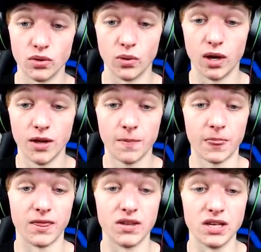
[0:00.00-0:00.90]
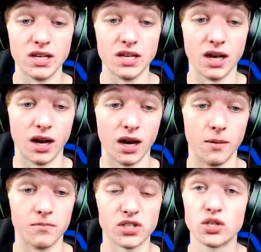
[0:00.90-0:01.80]
do the
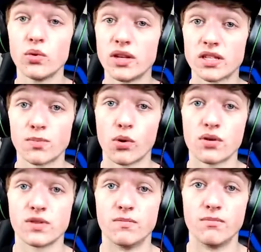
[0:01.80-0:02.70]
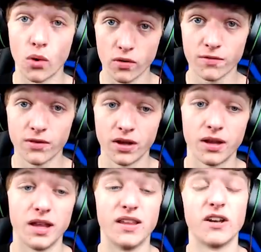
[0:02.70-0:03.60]
Soothing Spores morph.
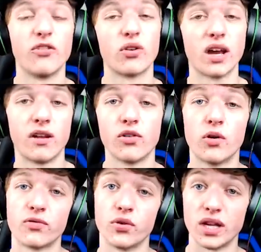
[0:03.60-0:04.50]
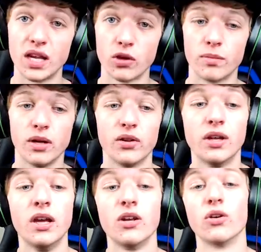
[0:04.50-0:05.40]
And then if you're kind of going for a healer
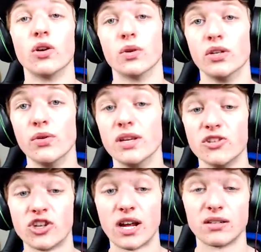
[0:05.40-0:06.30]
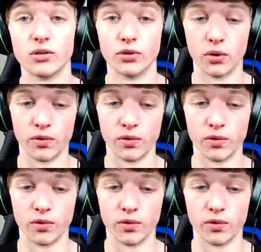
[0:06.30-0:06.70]
build, you're going to want to do the Enchanted